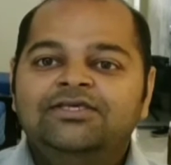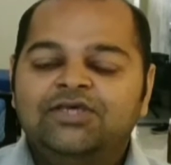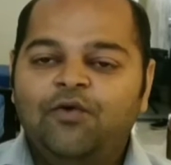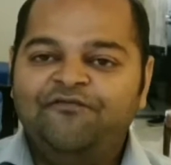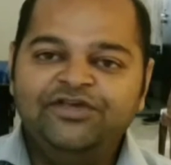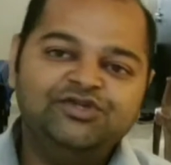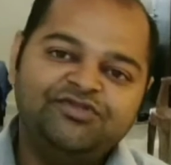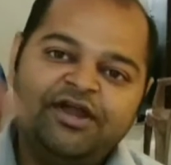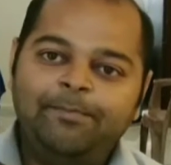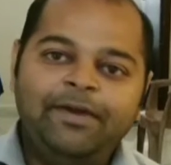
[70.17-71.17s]
So
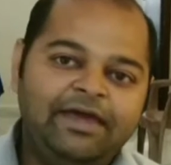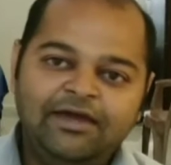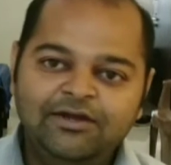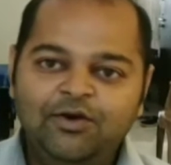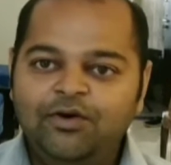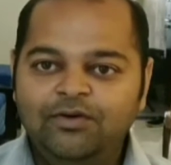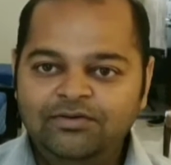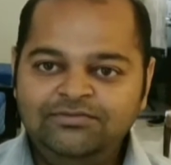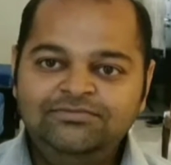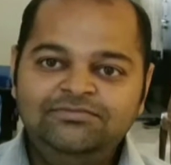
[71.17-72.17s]
physiotherapy
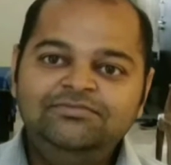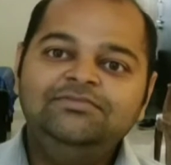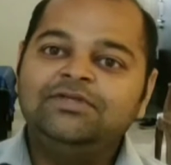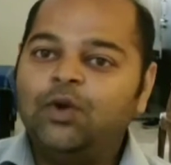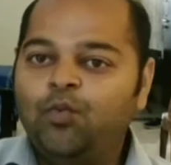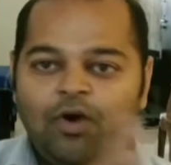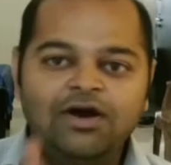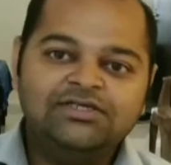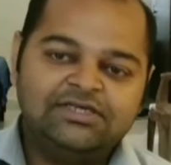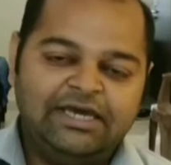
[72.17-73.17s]

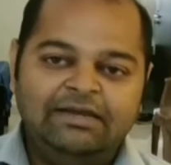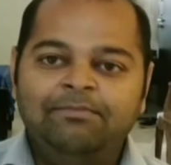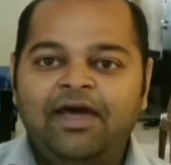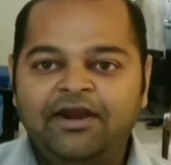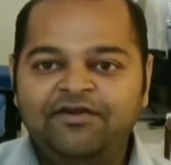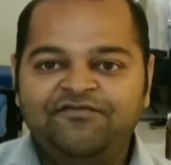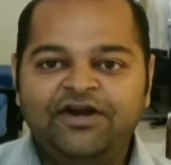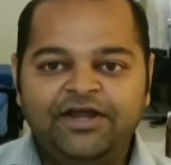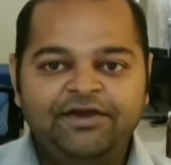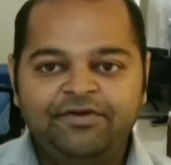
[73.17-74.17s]
works in many
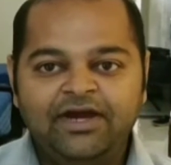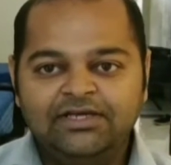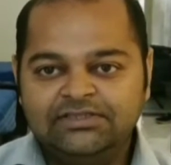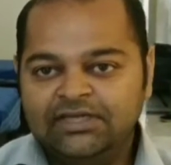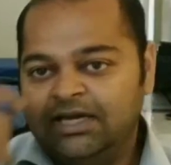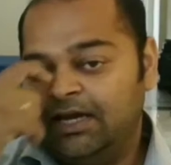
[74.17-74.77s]
different areas.